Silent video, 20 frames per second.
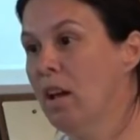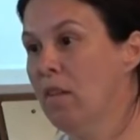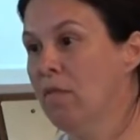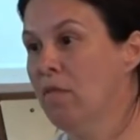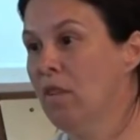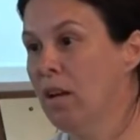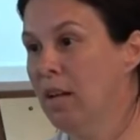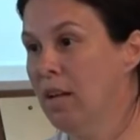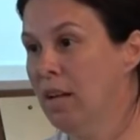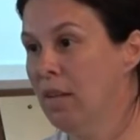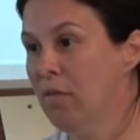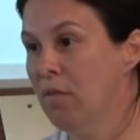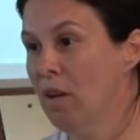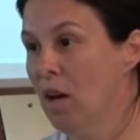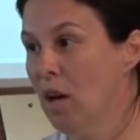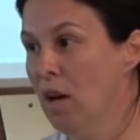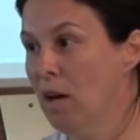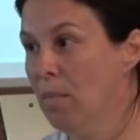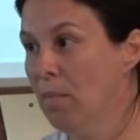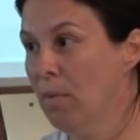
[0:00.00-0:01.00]
if I give it
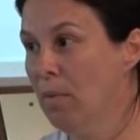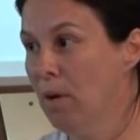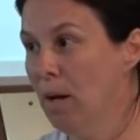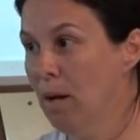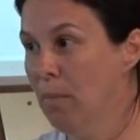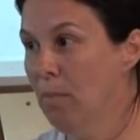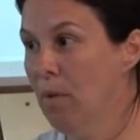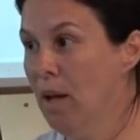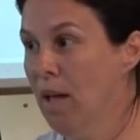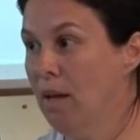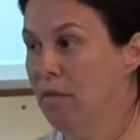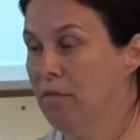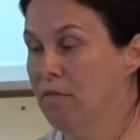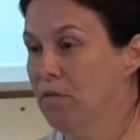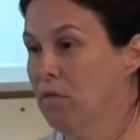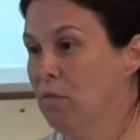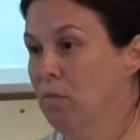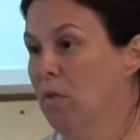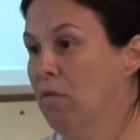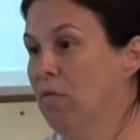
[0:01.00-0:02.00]
up, I'm
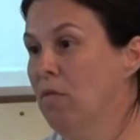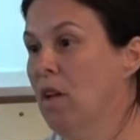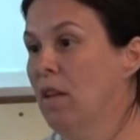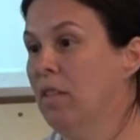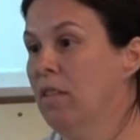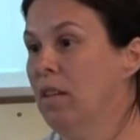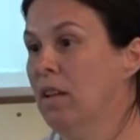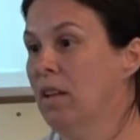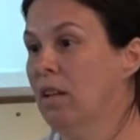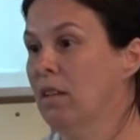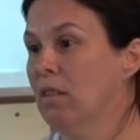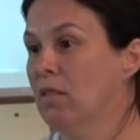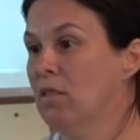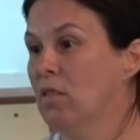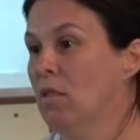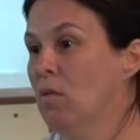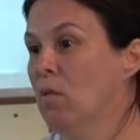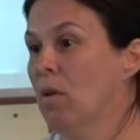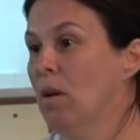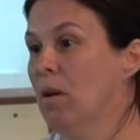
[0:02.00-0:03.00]
left with nothing.
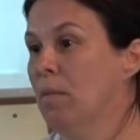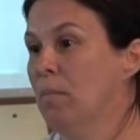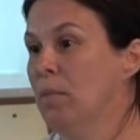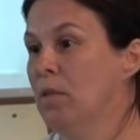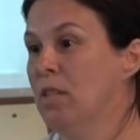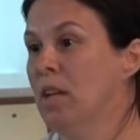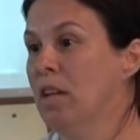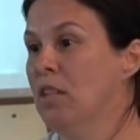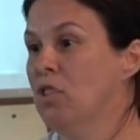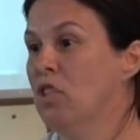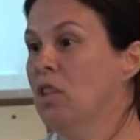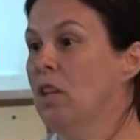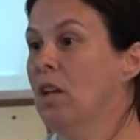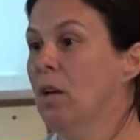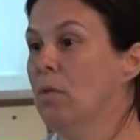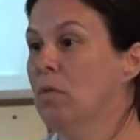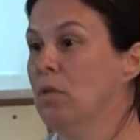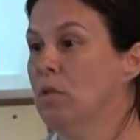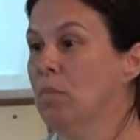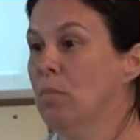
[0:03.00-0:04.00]
So I'm potentially
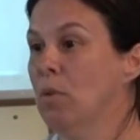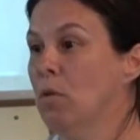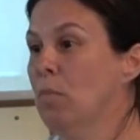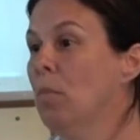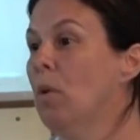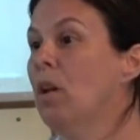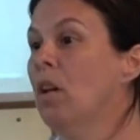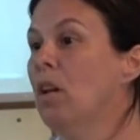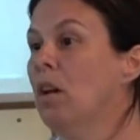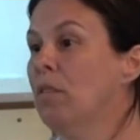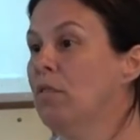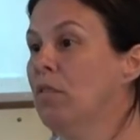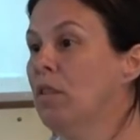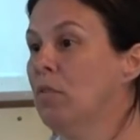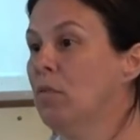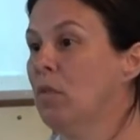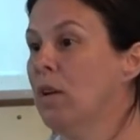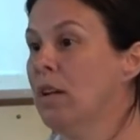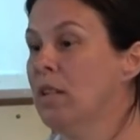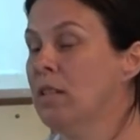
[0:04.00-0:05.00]
going to put my life
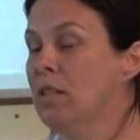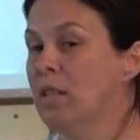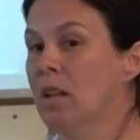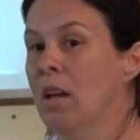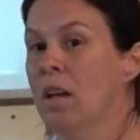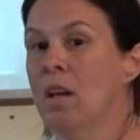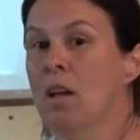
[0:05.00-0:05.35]
at risk.